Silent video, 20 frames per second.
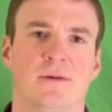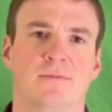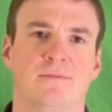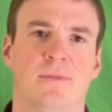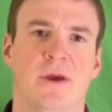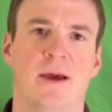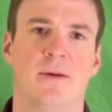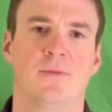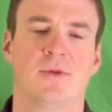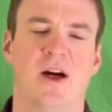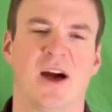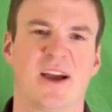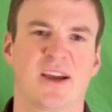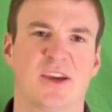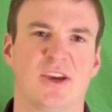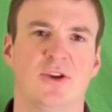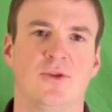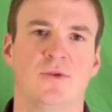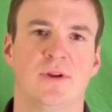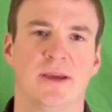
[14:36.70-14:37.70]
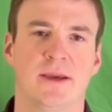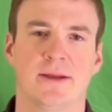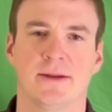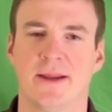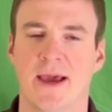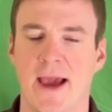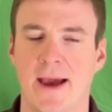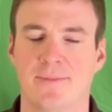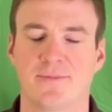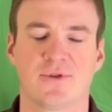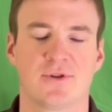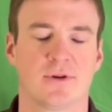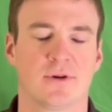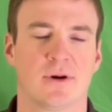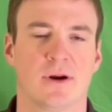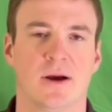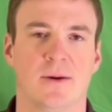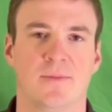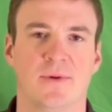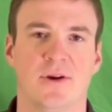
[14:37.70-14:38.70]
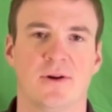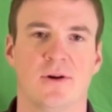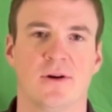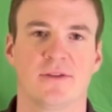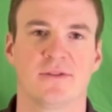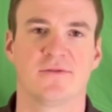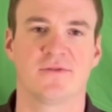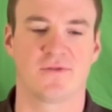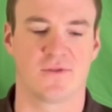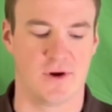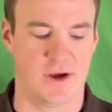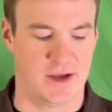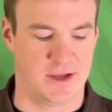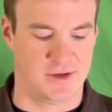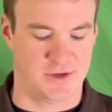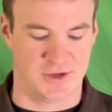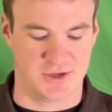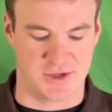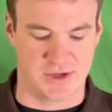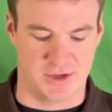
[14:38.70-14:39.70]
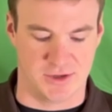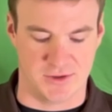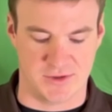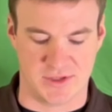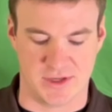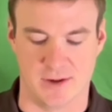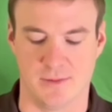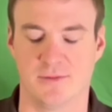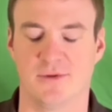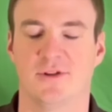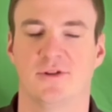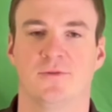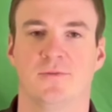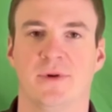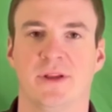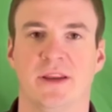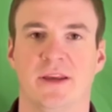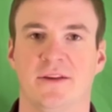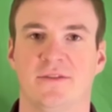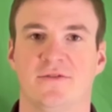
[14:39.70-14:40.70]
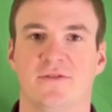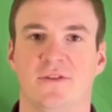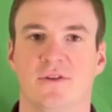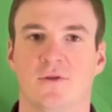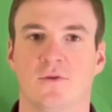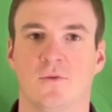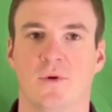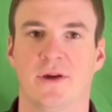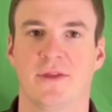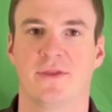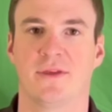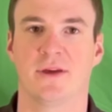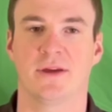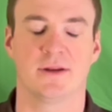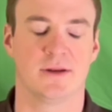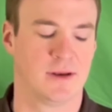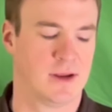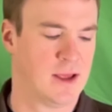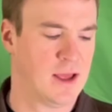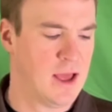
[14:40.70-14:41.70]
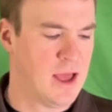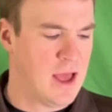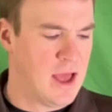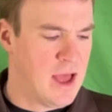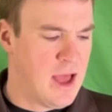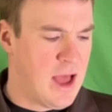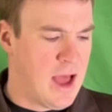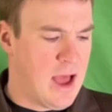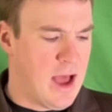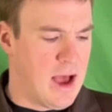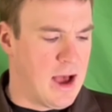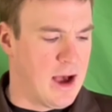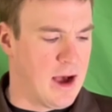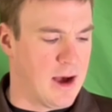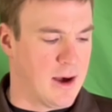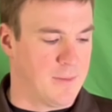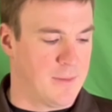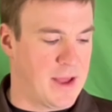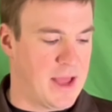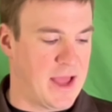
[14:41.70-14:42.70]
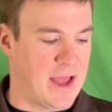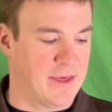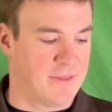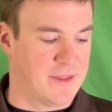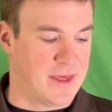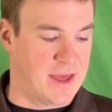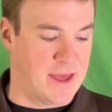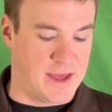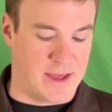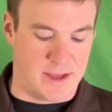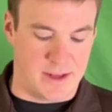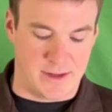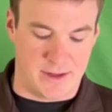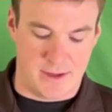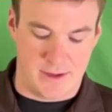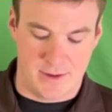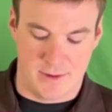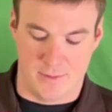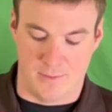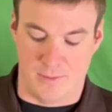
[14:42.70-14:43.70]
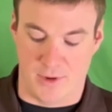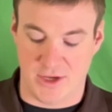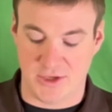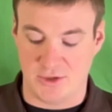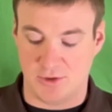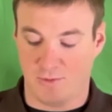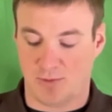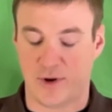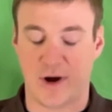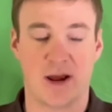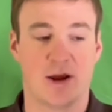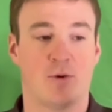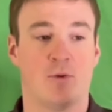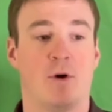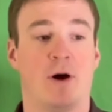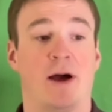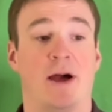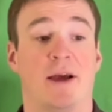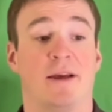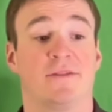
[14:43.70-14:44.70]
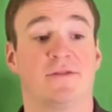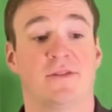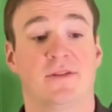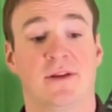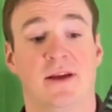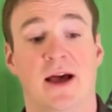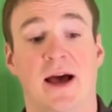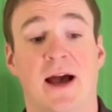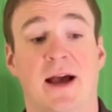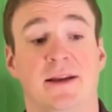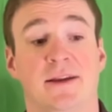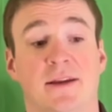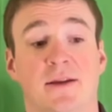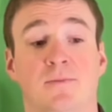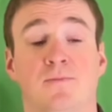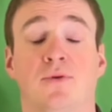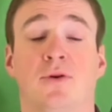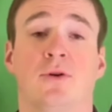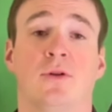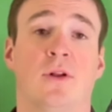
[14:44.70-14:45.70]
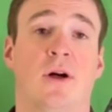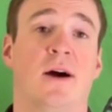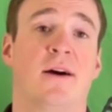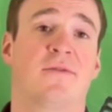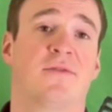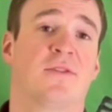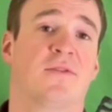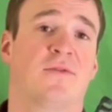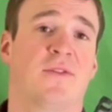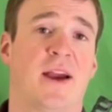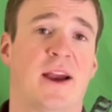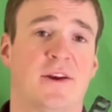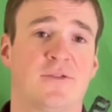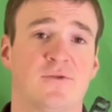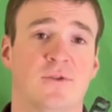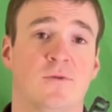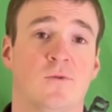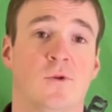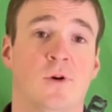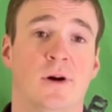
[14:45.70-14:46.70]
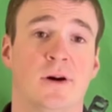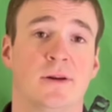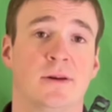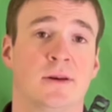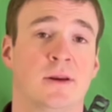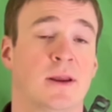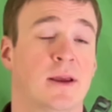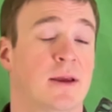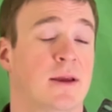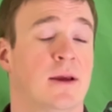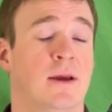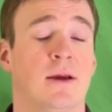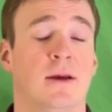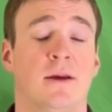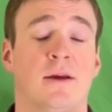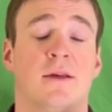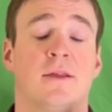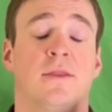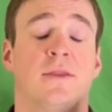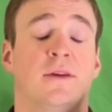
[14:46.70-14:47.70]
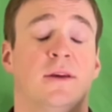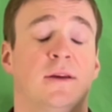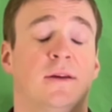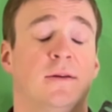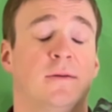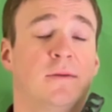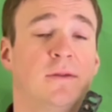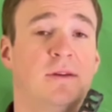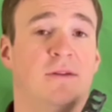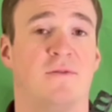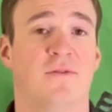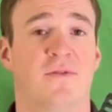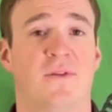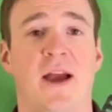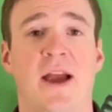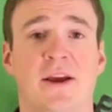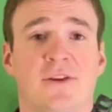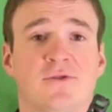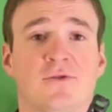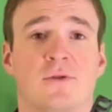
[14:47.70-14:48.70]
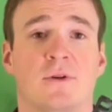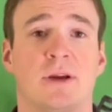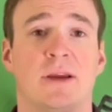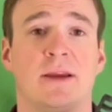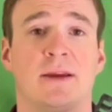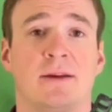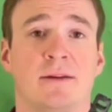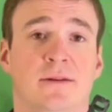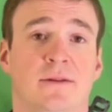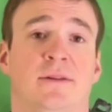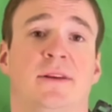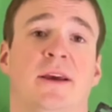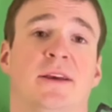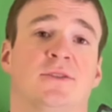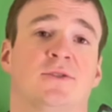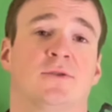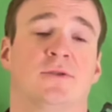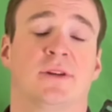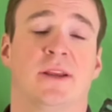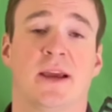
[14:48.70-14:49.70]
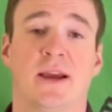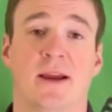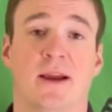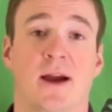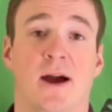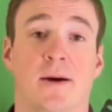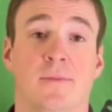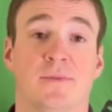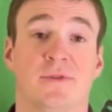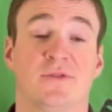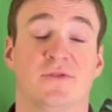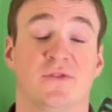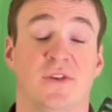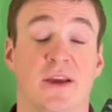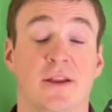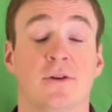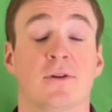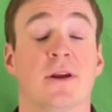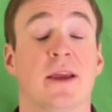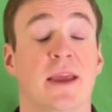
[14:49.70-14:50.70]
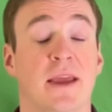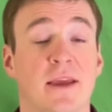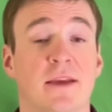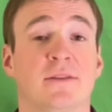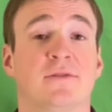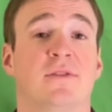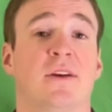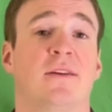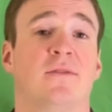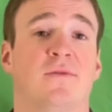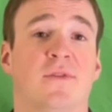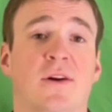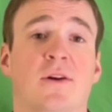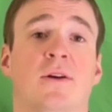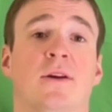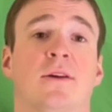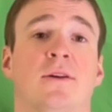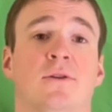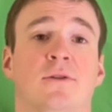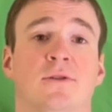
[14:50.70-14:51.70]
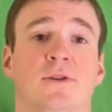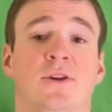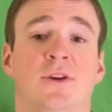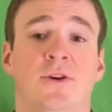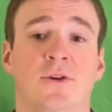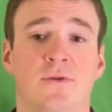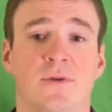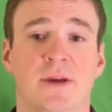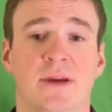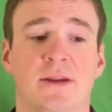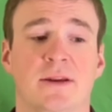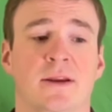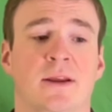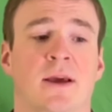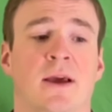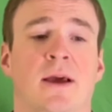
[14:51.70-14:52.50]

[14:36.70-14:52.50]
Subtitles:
M-Lock QD adapter up here on the front just to do something a little bit easier with it. And then muzzle brake wise, I did pull off the factory one. The factory Desert Tech compensator is a very good unit.